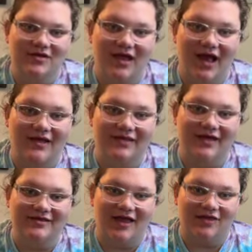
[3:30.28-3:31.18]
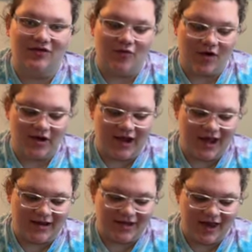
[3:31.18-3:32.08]
I like that the one
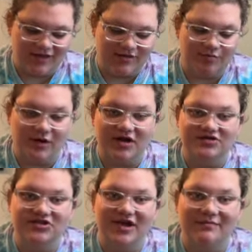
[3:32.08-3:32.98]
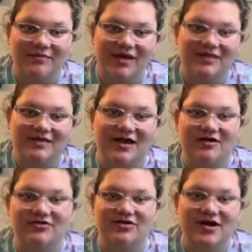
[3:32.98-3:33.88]
end has a brush tip and the
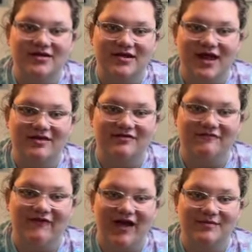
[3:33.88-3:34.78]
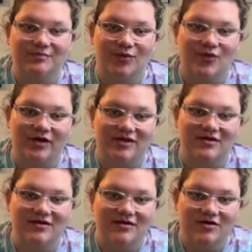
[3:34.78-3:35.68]
other end has a fine point.
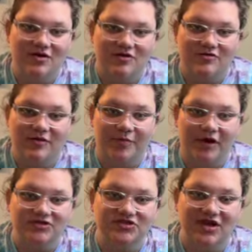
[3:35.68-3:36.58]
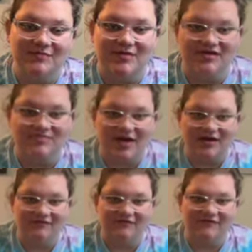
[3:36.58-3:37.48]
The brush tip is
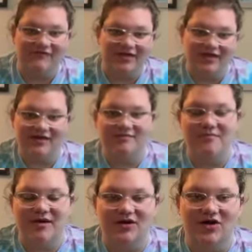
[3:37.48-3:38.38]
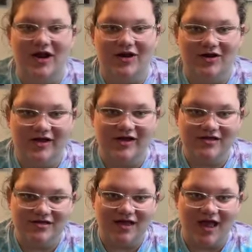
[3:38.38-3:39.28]
better for filling in bigger
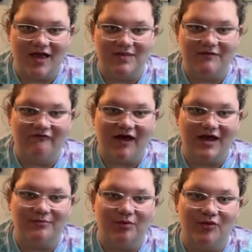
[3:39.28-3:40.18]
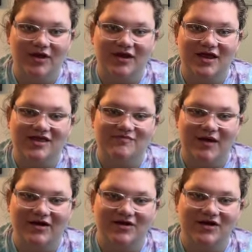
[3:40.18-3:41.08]
areas, and the fine point is
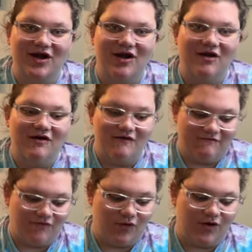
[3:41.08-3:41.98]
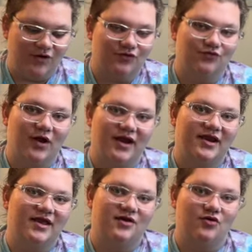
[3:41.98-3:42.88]
better for
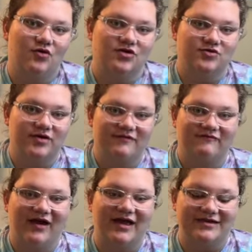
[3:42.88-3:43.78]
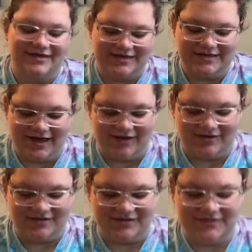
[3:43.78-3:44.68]
writing or doing fine
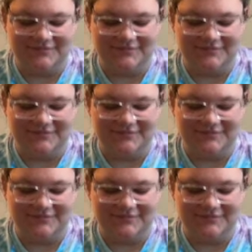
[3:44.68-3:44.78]
details.